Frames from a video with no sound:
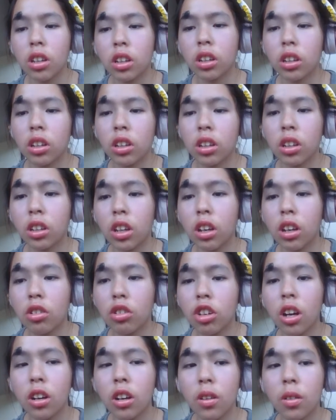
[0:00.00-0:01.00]

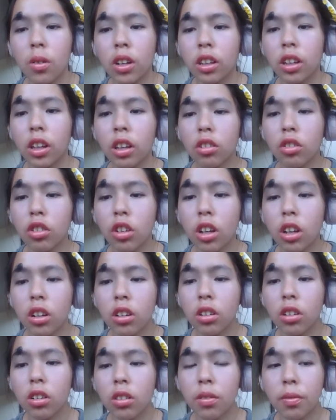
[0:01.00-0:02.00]
Waukesha?
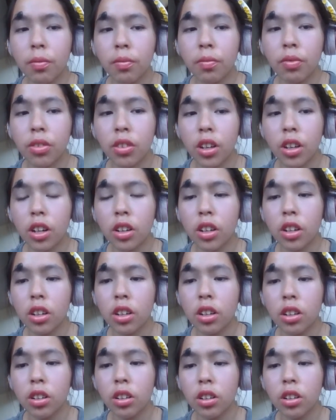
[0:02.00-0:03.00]
I'm
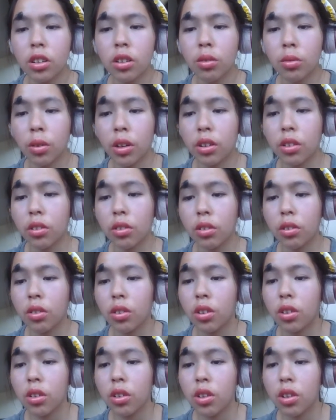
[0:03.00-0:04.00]
gonna write down.
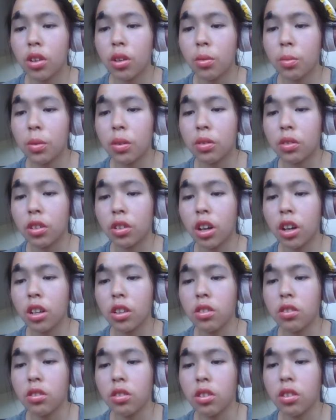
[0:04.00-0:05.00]

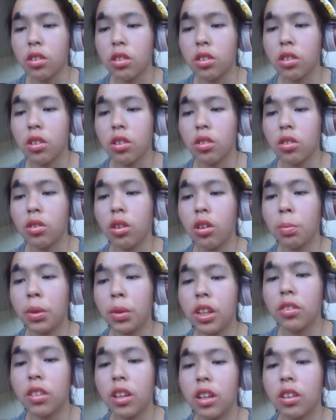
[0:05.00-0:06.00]
Wisconsin. Told
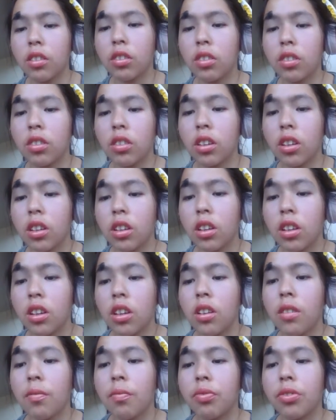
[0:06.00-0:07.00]
police they
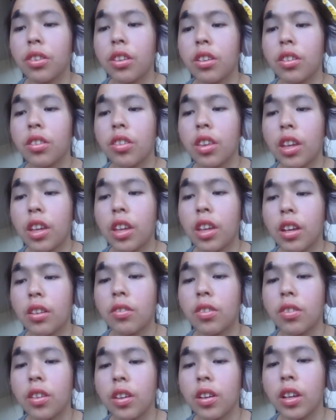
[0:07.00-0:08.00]

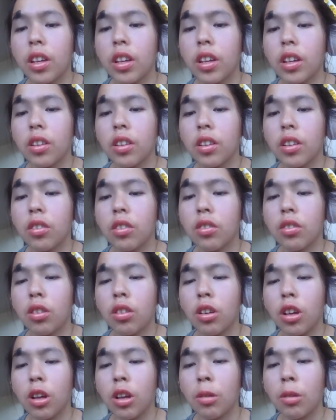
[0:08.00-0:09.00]
did it to
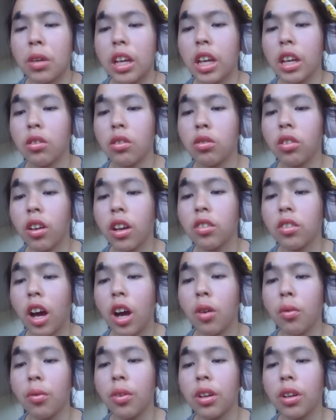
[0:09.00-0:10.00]
appease a
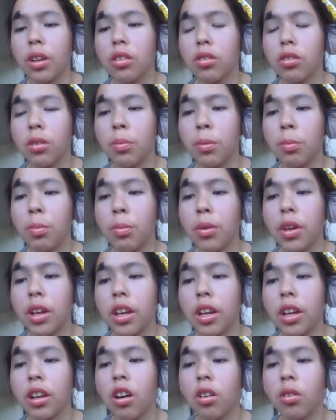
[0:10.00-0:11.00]
towering super
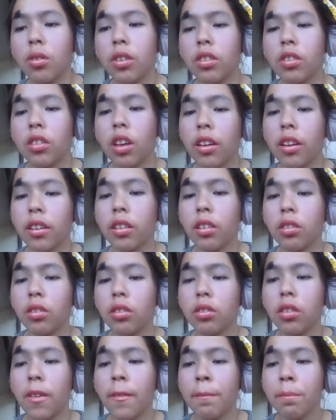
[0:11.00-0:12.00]
being with
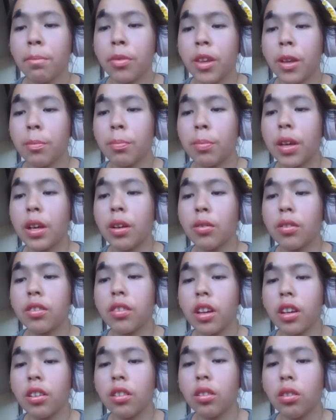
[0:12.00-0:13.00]
tentacles
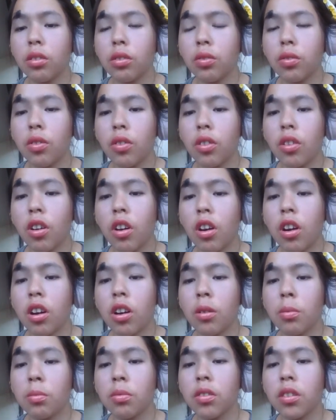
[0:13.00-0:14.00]
for
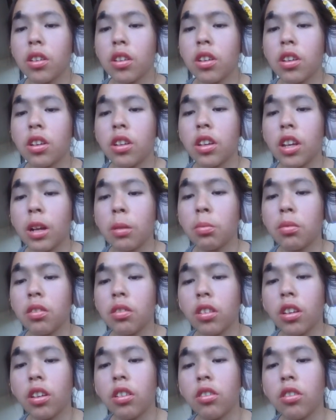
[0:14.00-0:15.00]
arms named
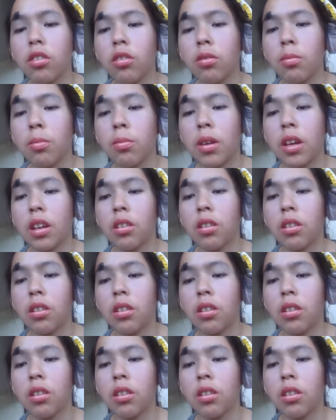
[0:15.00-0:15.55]
Slenderman.